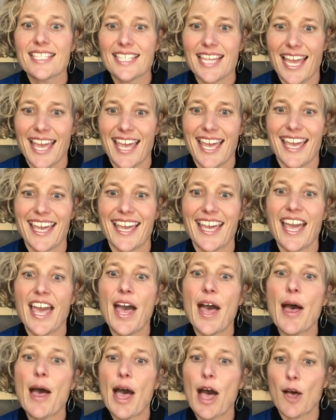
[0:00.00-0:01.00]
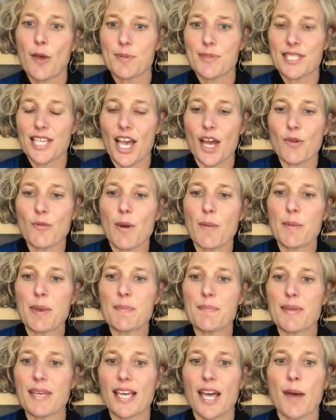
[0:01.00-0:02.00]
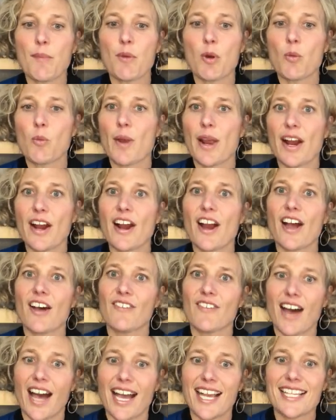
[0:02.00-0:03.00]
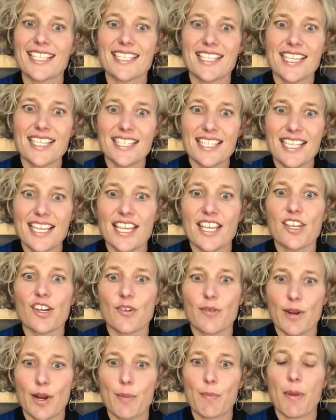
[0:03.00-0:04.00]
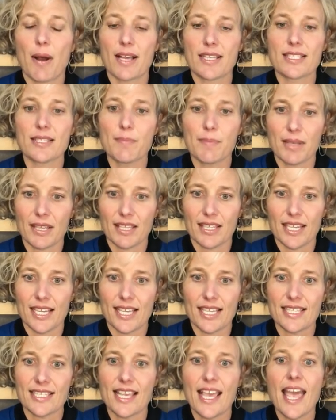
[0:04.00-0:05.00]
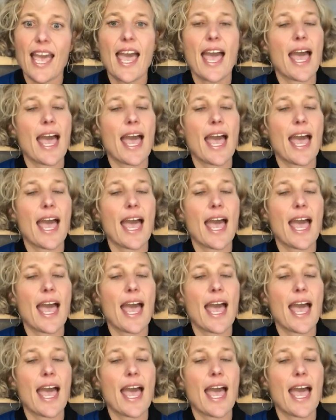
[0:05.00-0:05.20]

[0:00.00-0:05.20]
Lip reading: Day helps young women become aware of ICT career possibilities